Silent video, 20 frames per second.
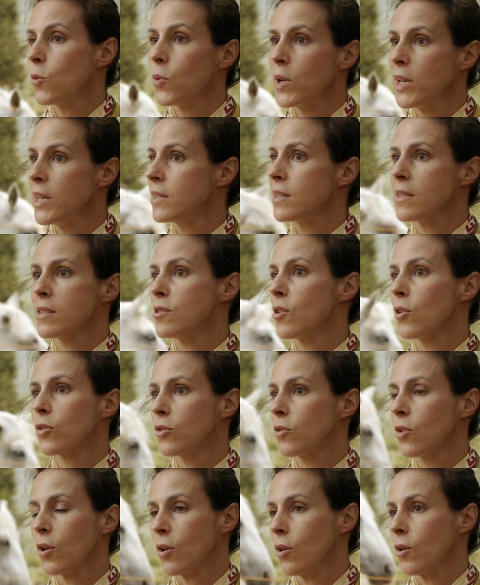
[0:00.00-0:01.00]
we, it is not
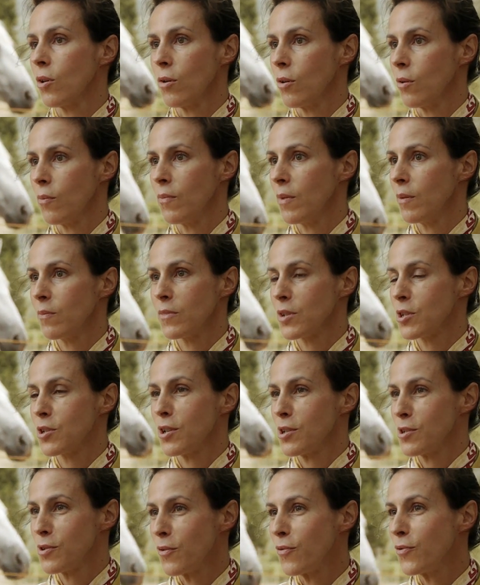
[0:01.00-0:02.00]

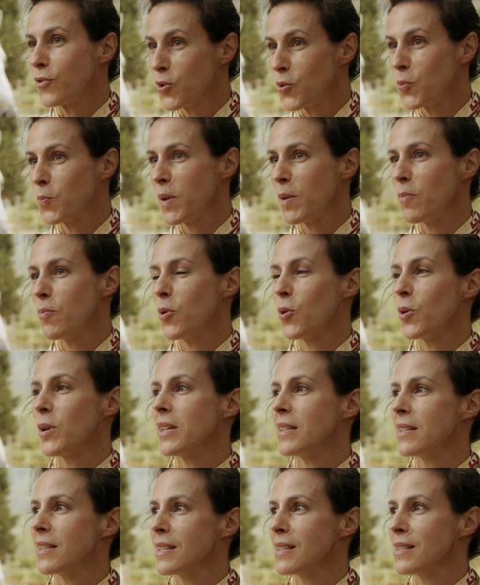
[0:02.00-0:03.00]
just a few people,
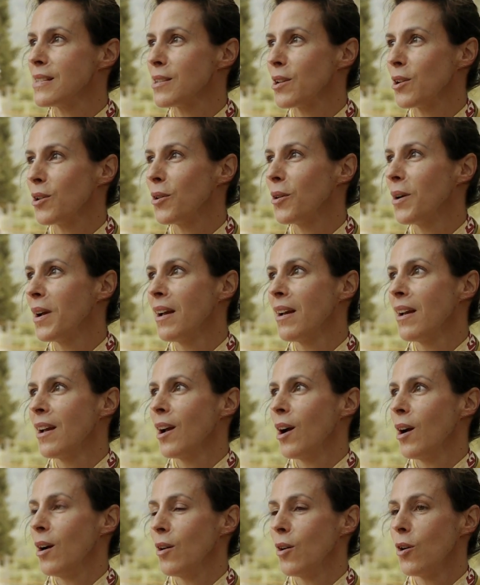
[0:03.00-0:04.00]
it is a
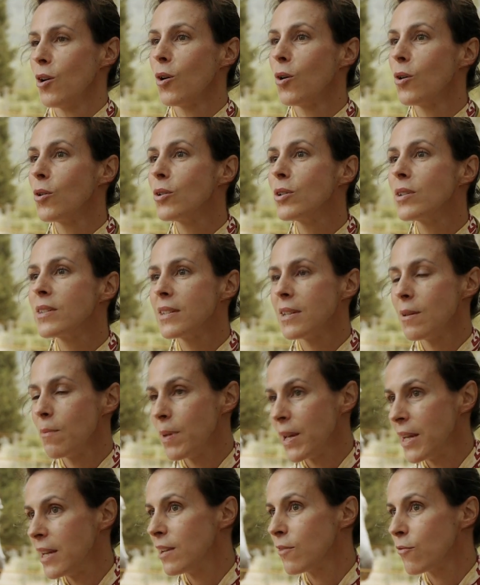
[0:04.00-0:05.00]
long
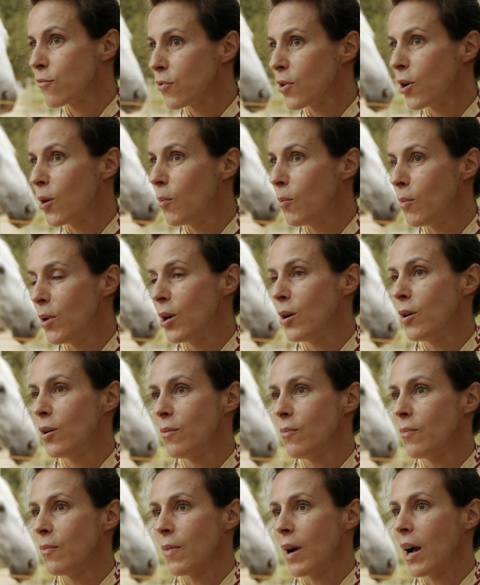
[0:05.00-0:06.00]
debate from
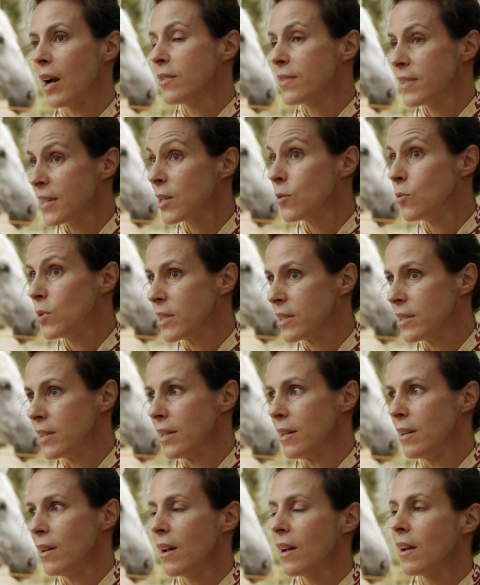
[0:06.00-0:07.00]

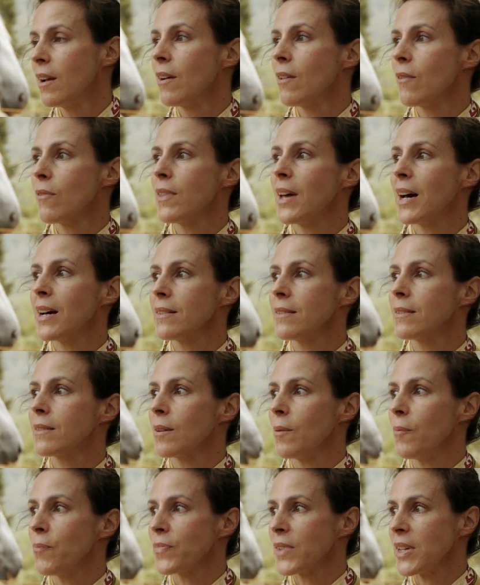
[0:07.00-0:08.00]
antiquity, that
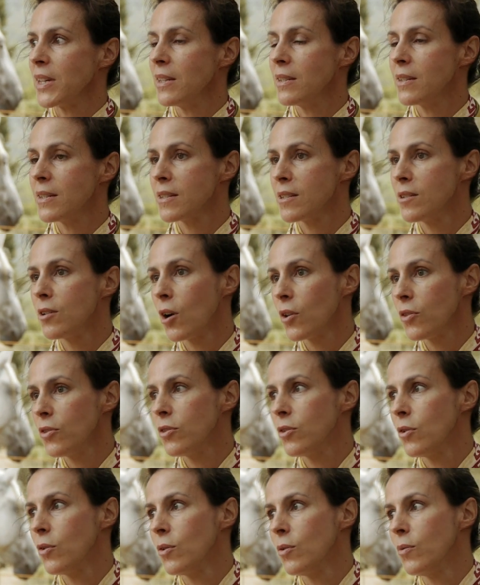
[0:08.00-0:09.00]
it is not
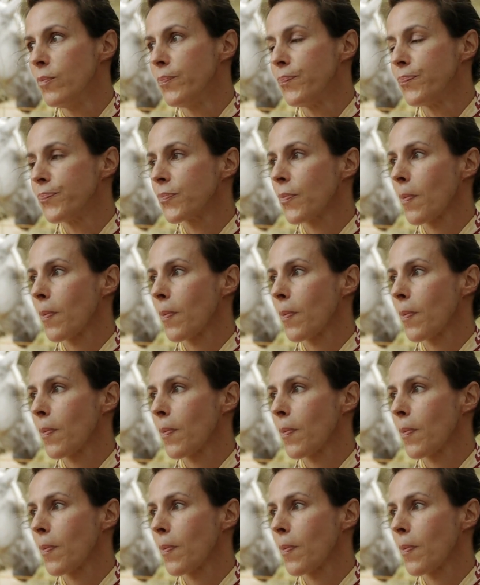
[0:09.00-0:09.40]
the